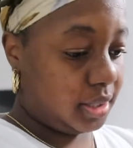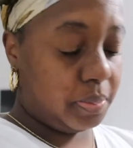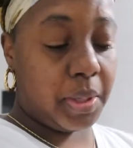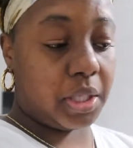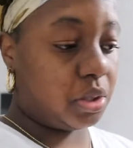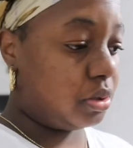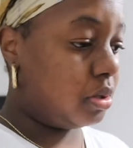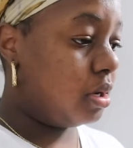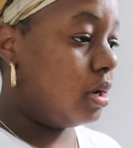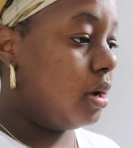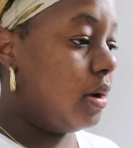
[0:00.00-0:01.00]
special.
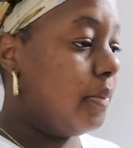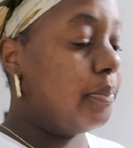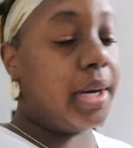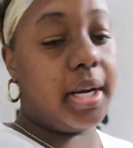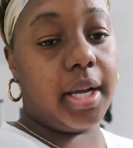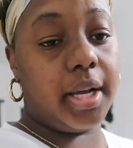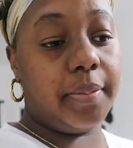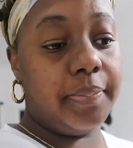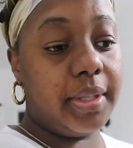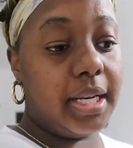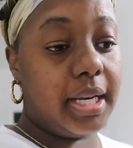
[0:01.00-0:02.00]
But
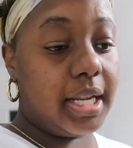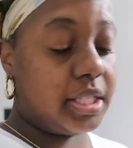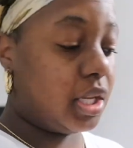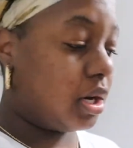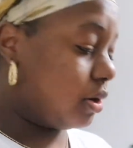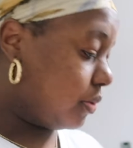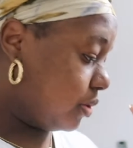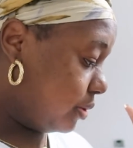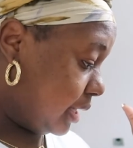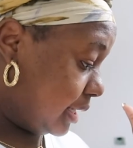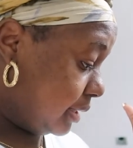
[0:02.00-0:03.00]
let's get on the
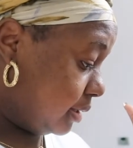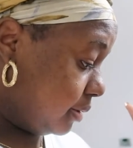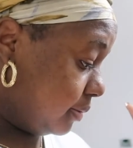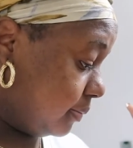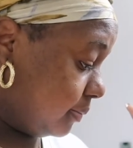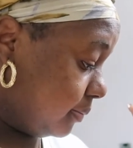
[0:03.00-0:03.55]
road, yes?